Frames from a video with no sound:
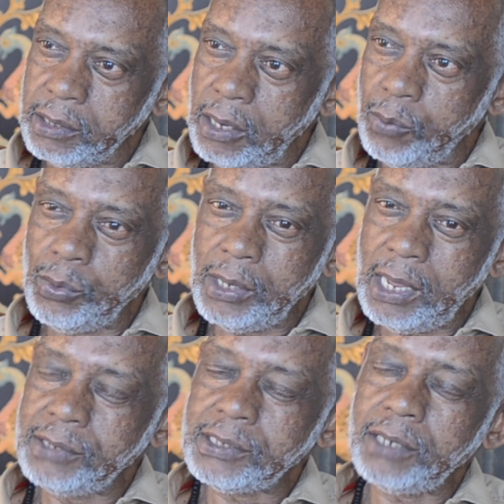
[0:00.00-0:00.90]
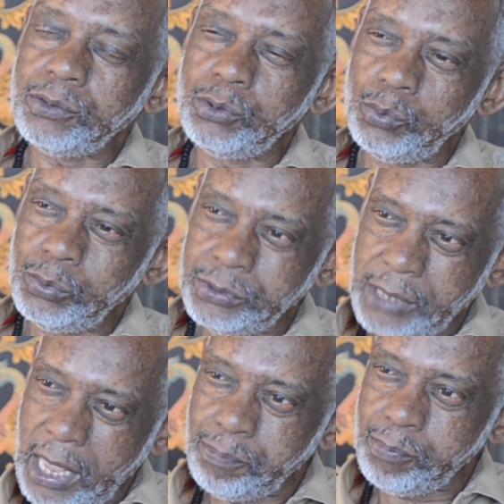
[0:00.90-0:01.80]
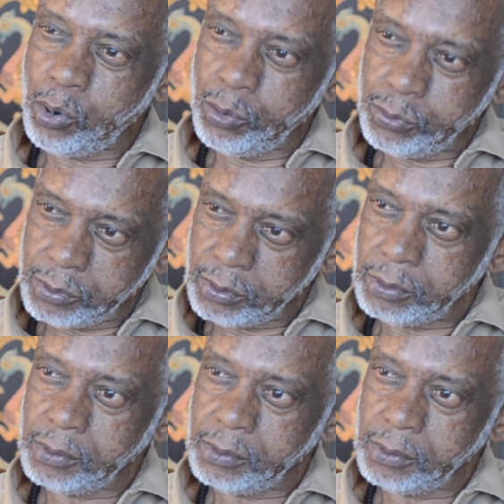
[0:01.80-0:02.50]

and I realized I too was that person.